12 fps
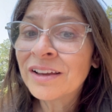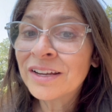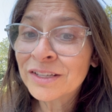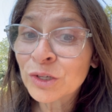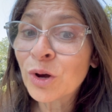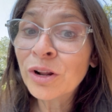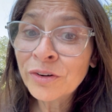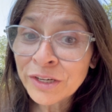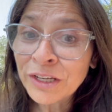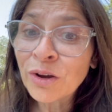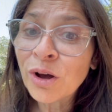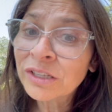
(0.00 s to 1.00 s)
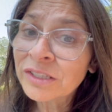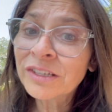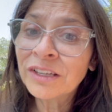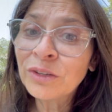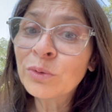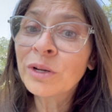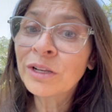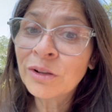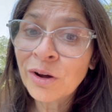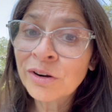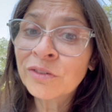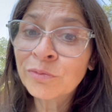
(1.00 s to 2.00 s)
it's already costing you a
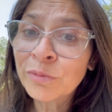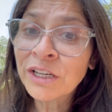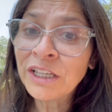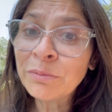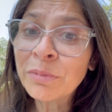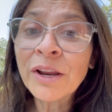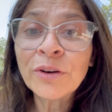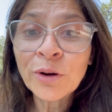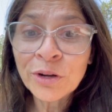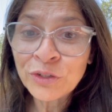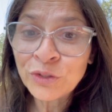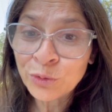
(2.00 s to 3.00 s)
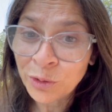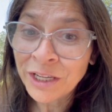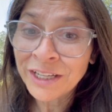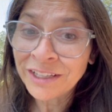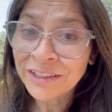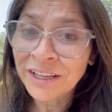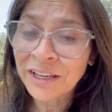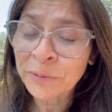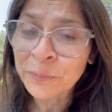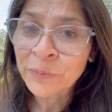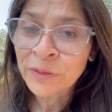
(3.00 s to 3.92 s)
lot of money by not doing anything.